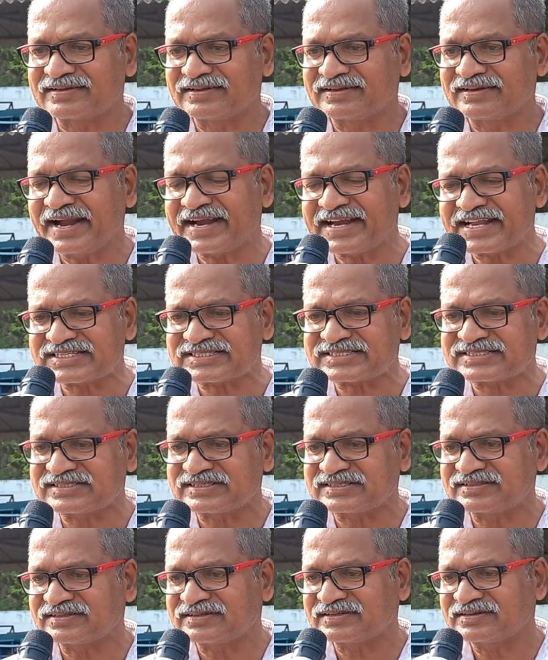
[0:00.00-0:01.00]
Let
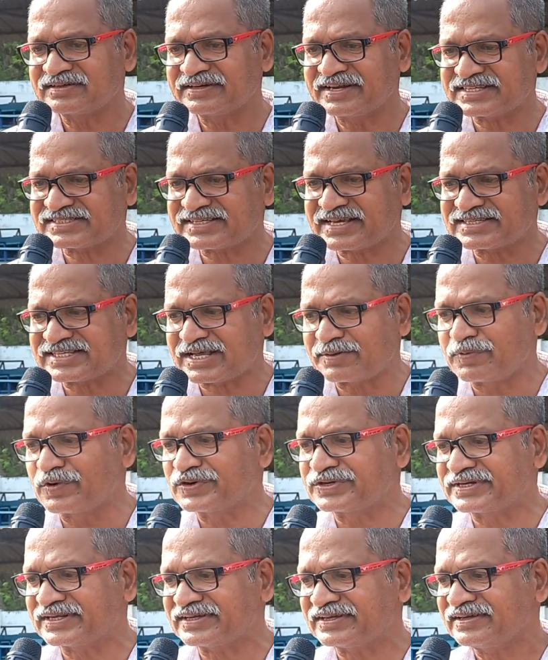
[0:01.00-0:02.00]
us discuss
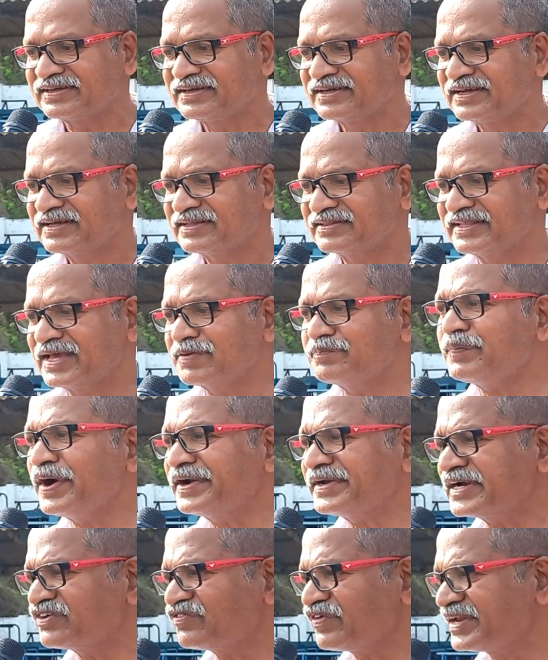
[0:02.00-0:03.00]
about the
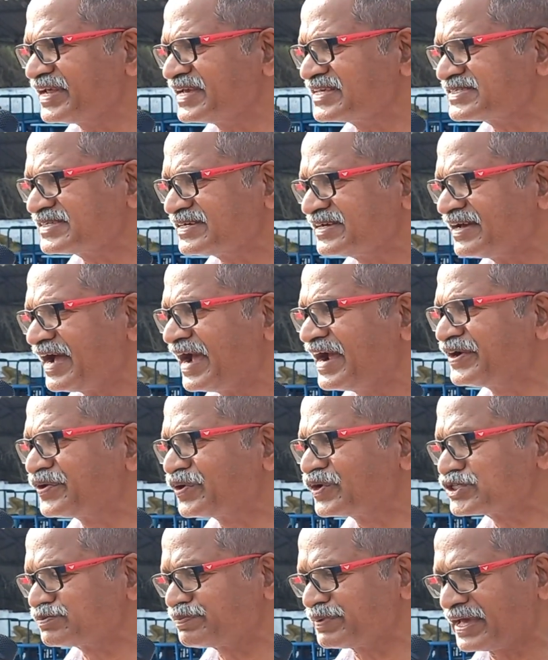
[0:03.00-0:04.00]
important one is
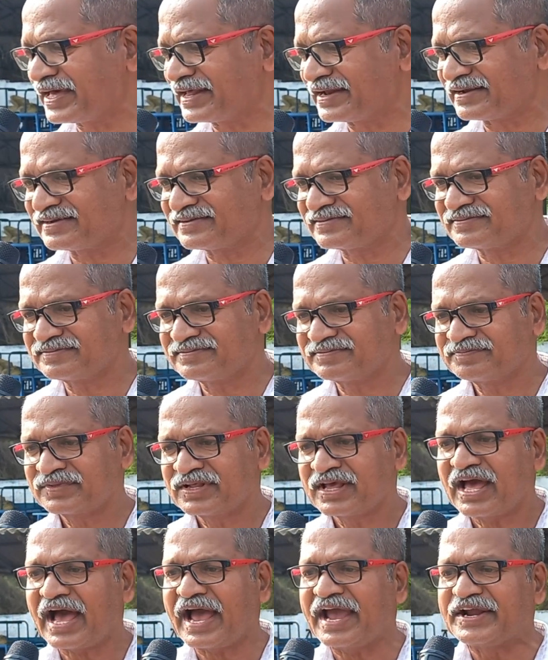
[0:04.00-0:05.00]
hydrosphere.
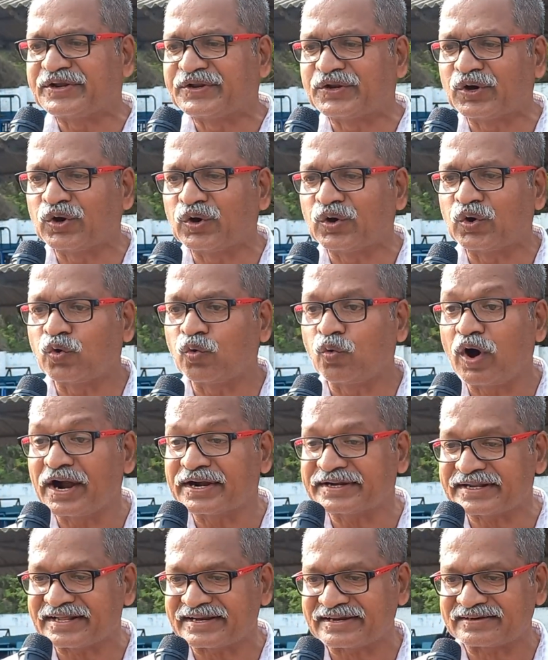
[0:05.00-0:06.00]
Hydro,
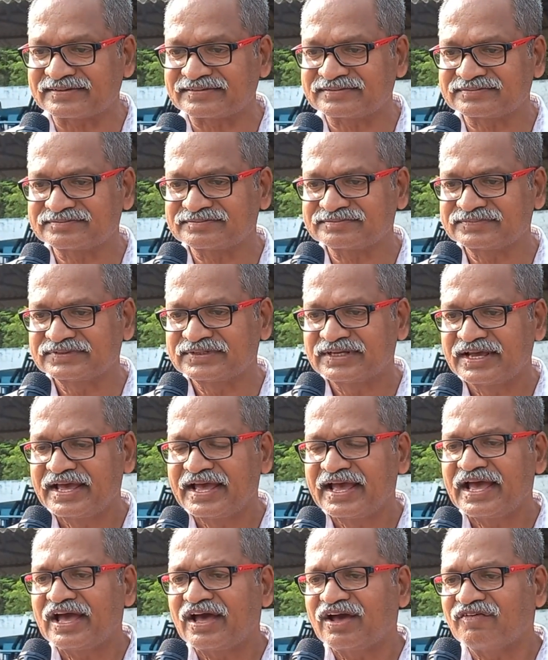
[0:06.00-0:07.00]
water.
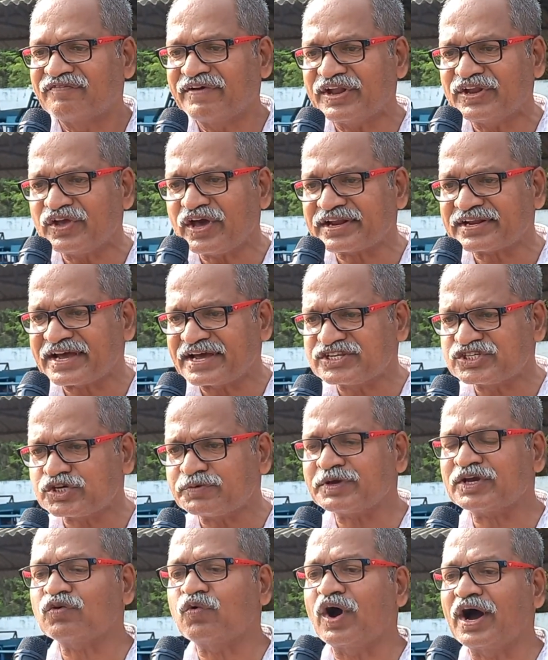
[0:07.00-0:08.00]
When you are
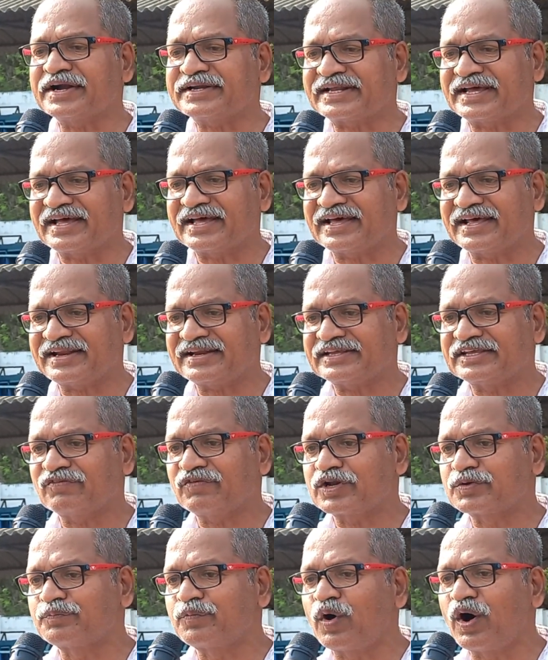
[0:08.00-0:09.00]
consuming water,
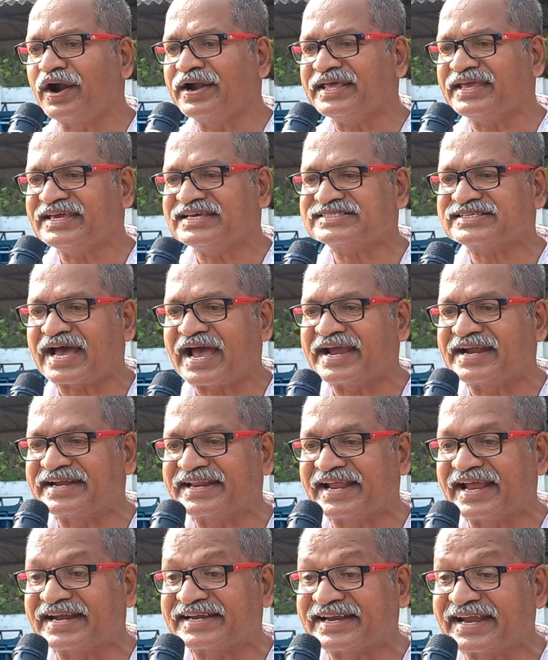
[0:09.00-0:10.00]
your body is
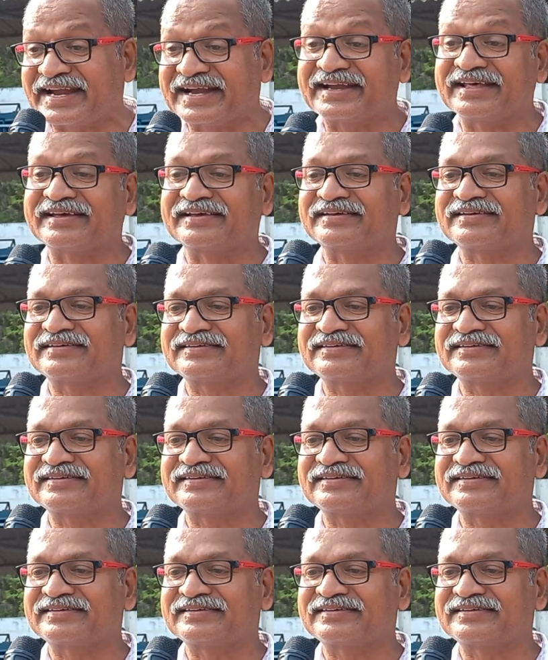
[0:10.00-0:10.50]
hydrated.